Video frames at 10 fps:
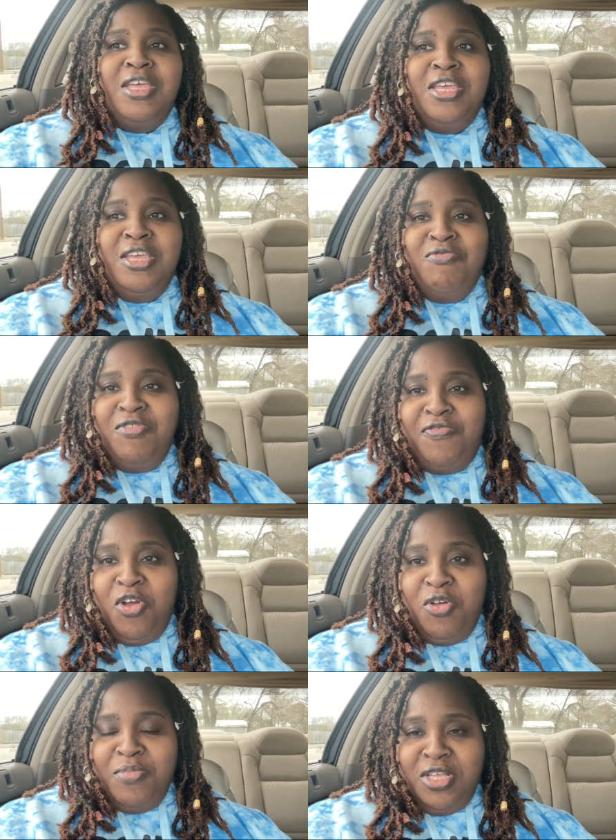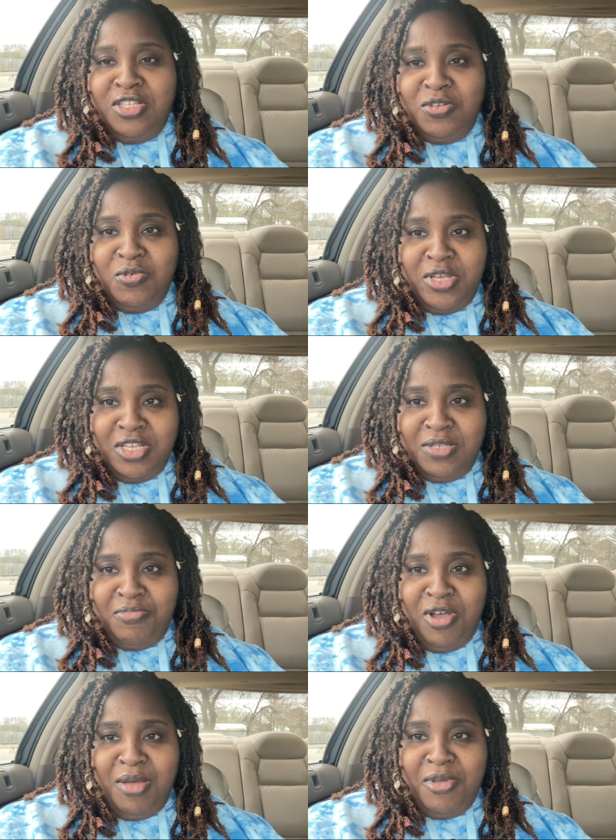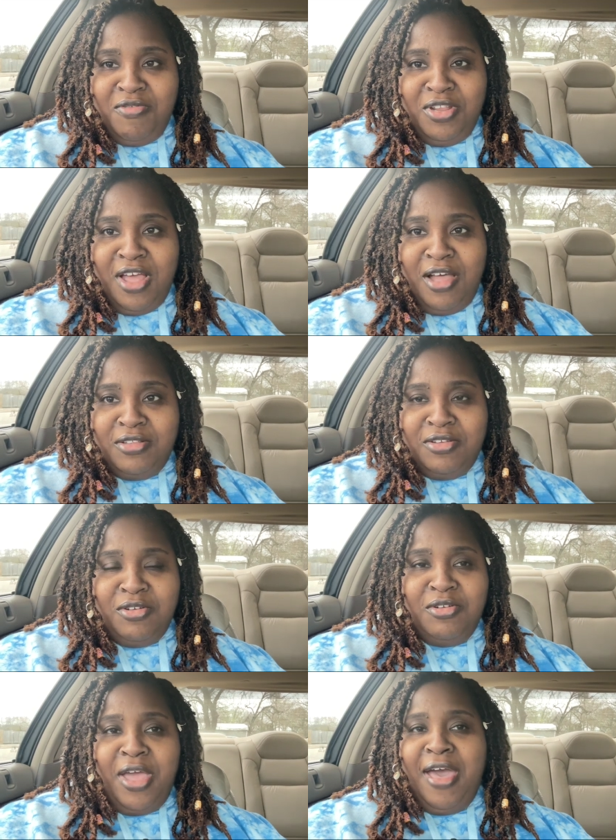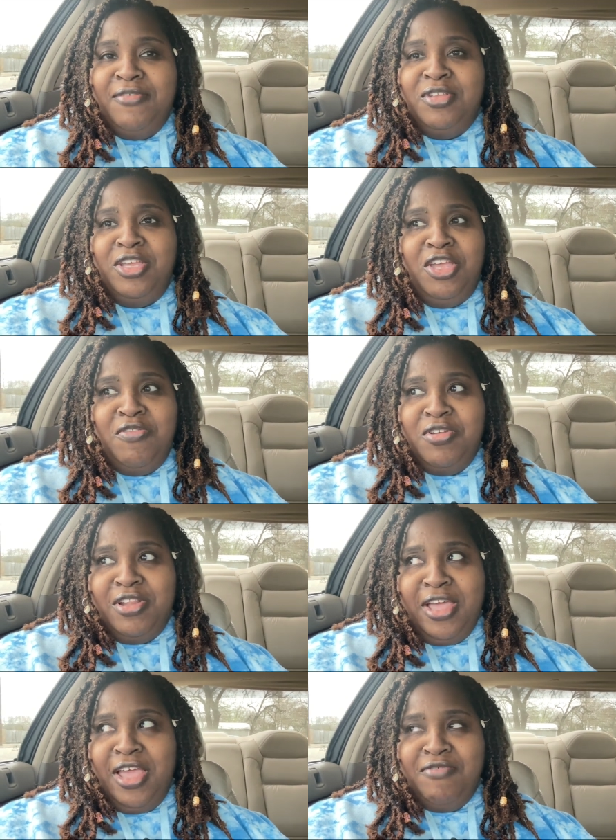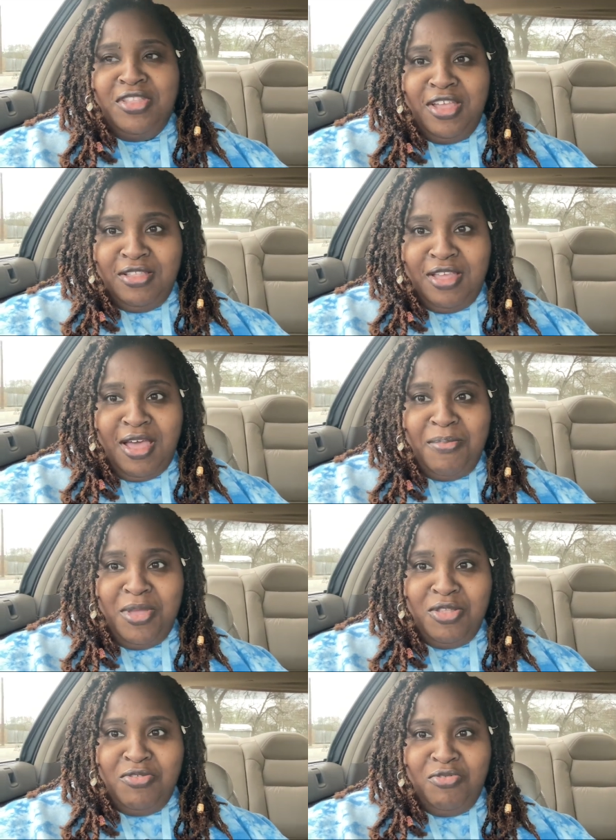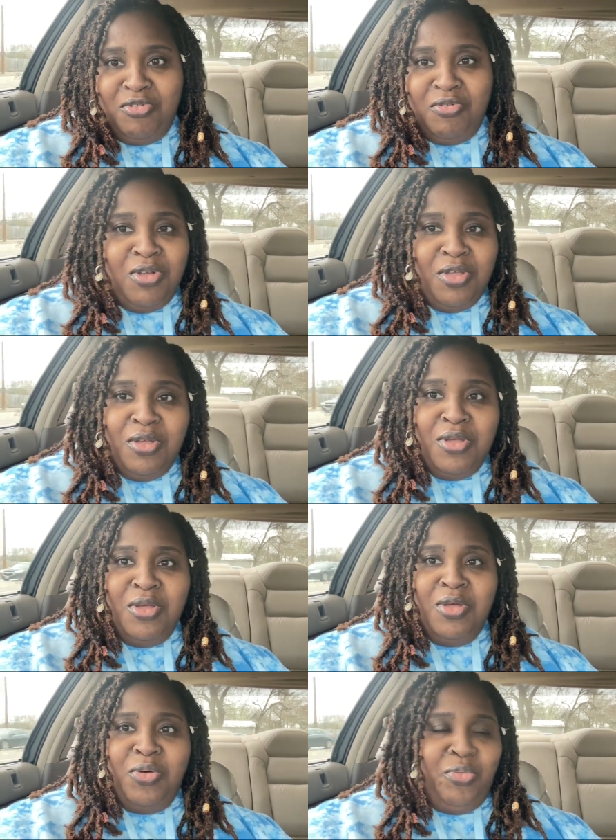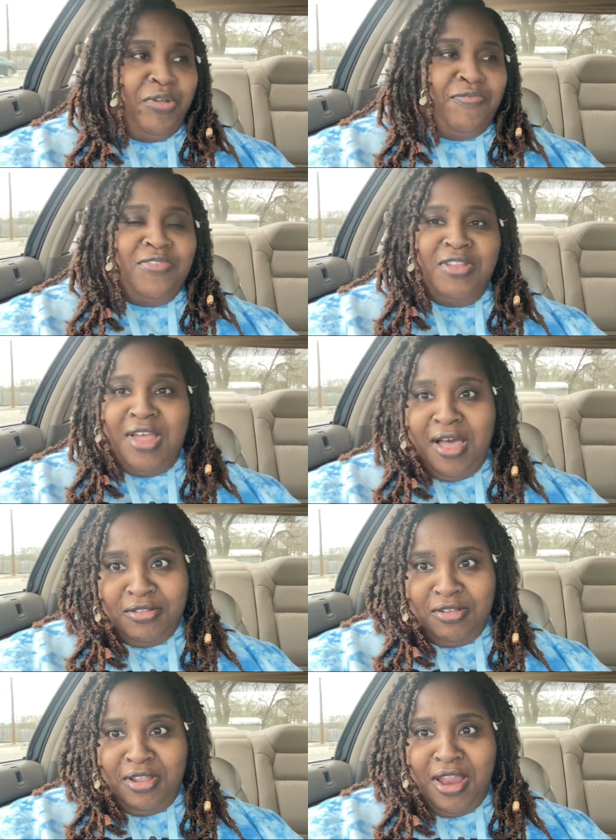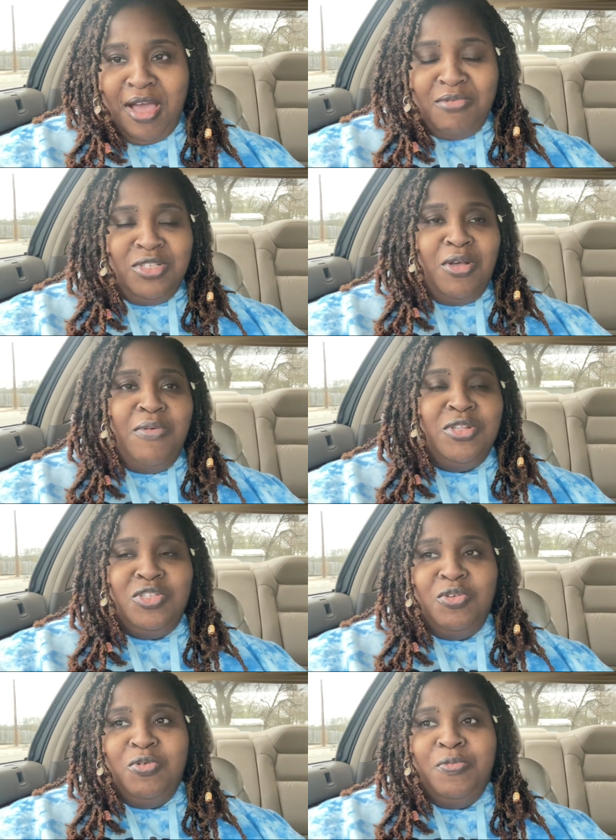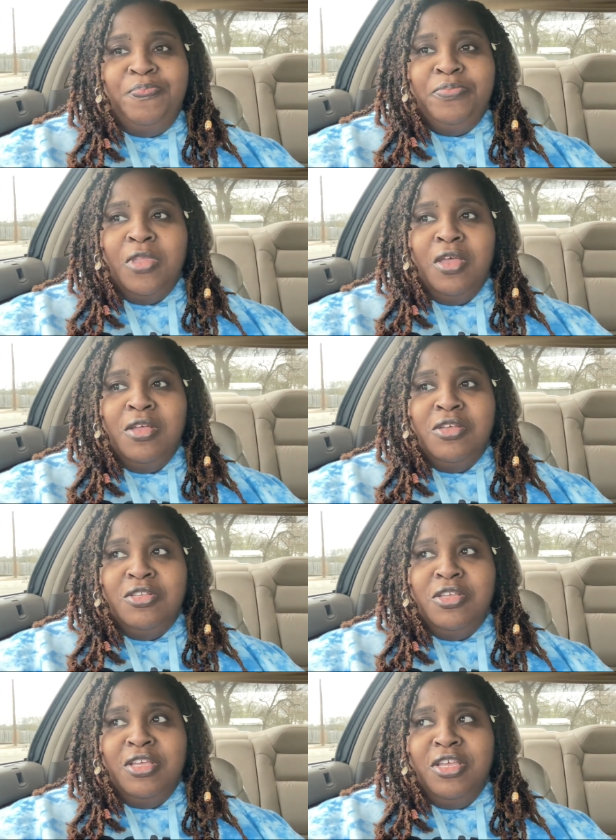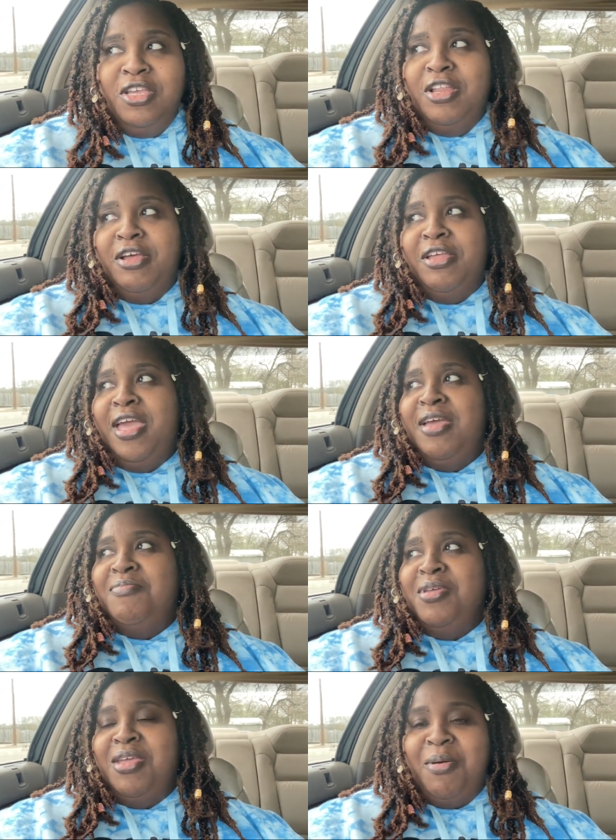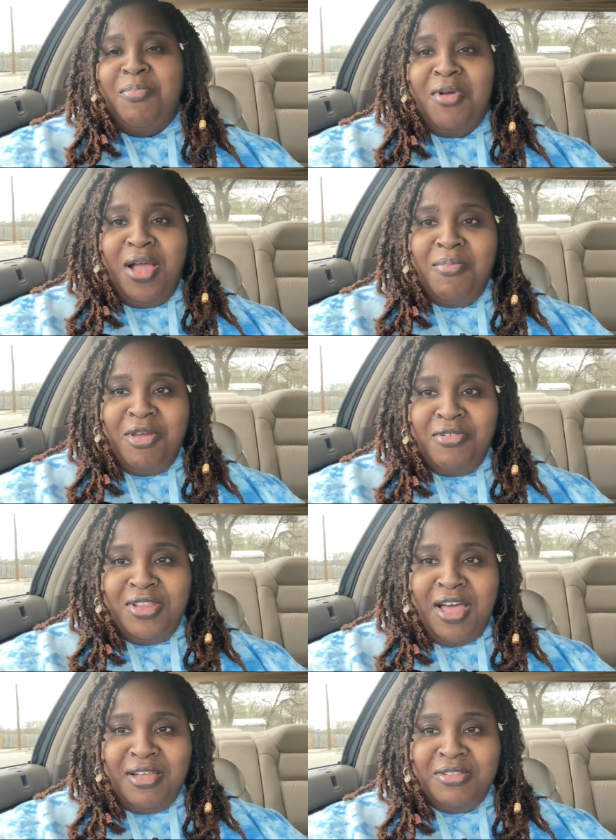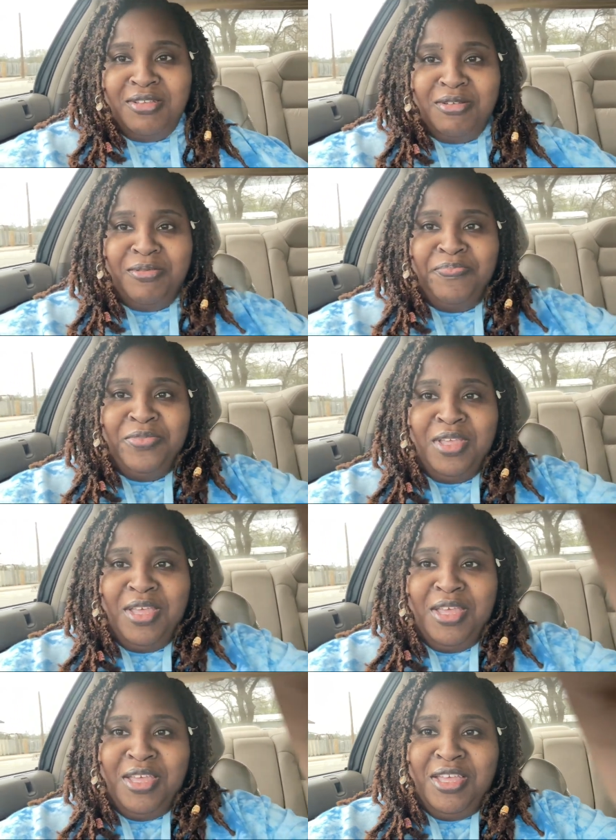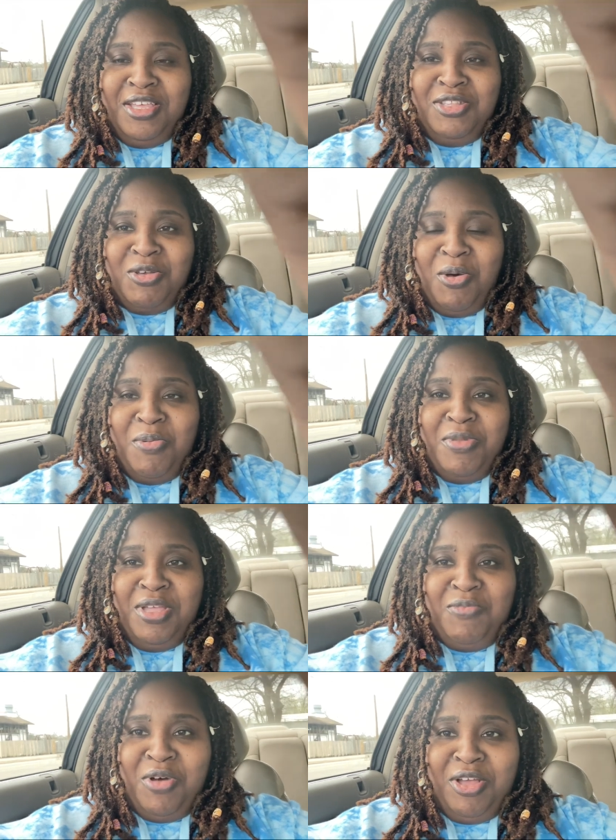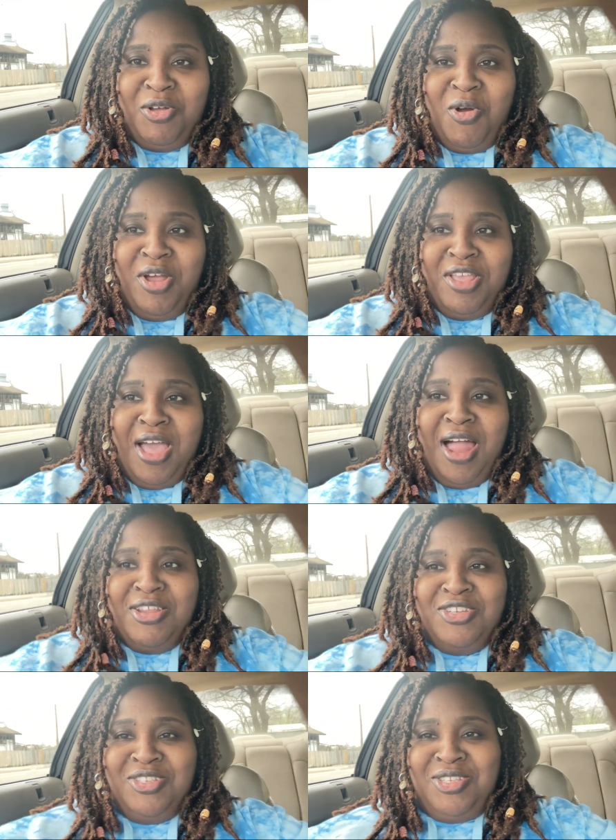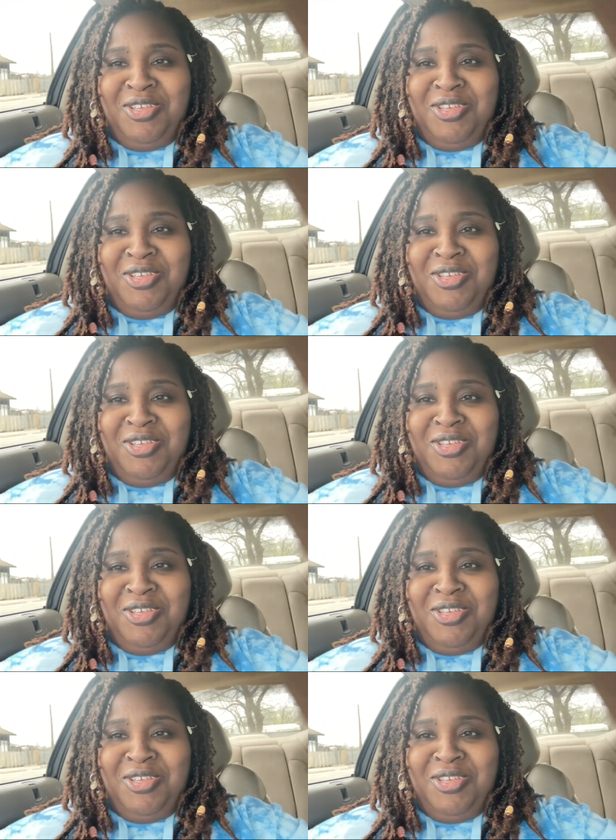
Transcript: he referred me to his primary doctor after hearing like everything that I've been through the doctor that I was going to. He done gave me a primary doctor. He told me what cardiologist